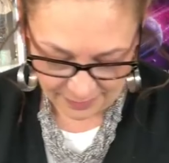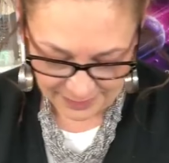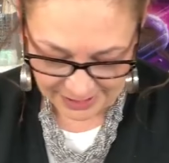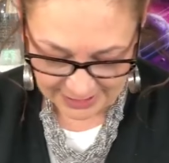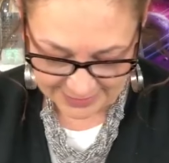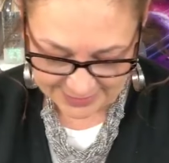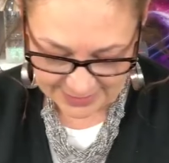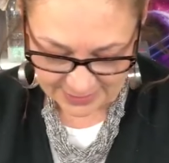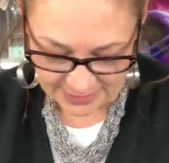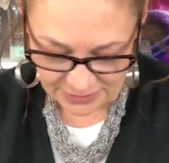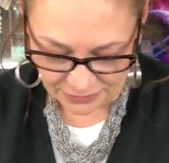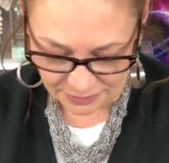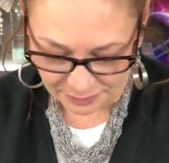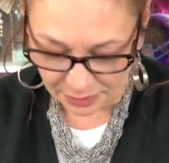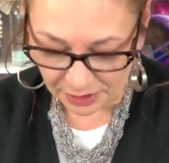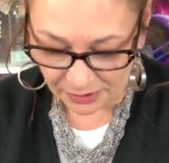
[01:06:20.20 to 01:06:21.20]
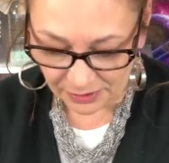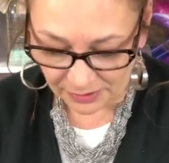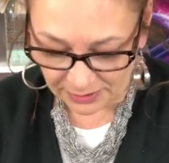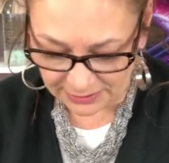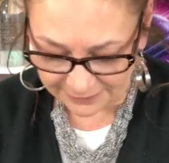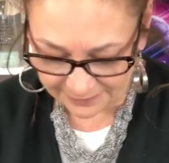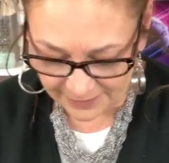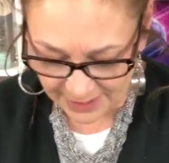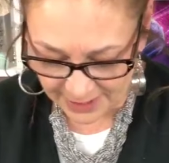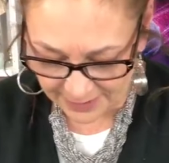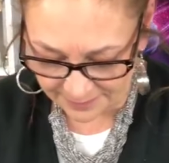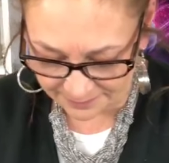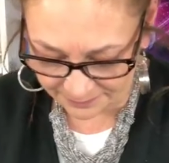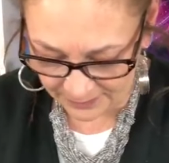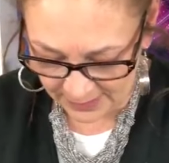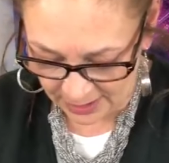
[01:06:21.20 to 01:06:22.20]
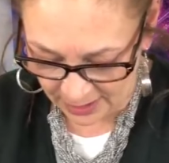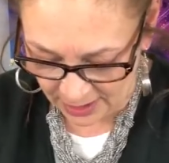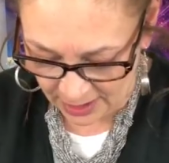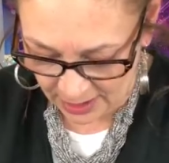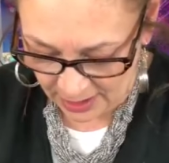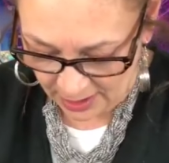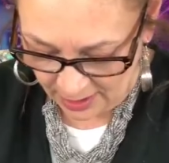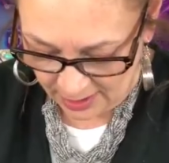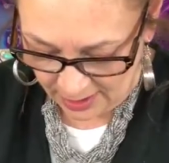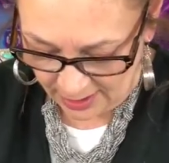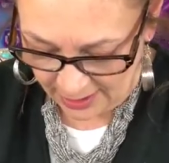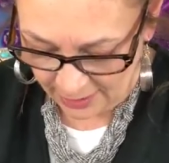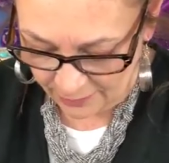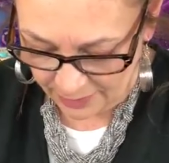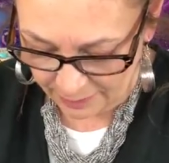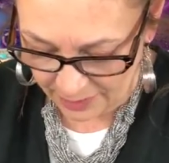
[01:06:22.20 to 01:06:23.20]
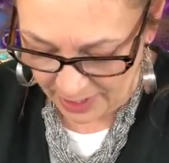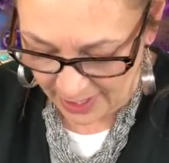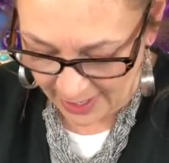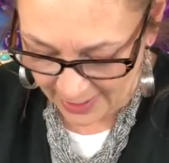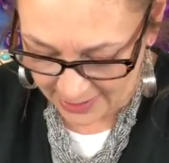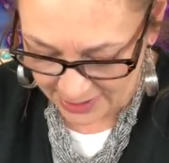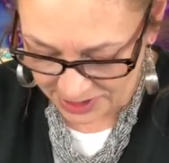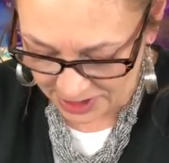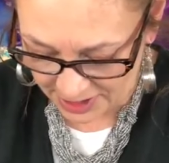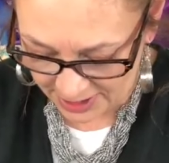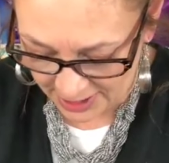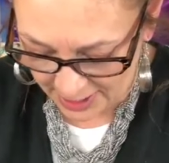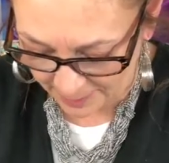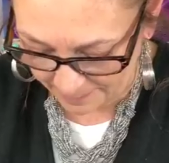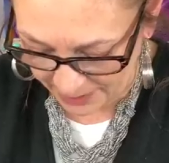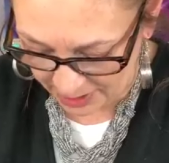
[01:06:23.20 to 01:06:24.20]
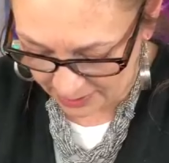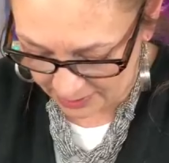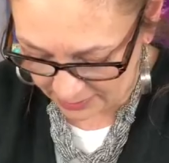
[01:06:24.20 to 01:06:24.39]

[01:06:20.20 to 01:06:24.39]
pieces are pulled from how we package it up.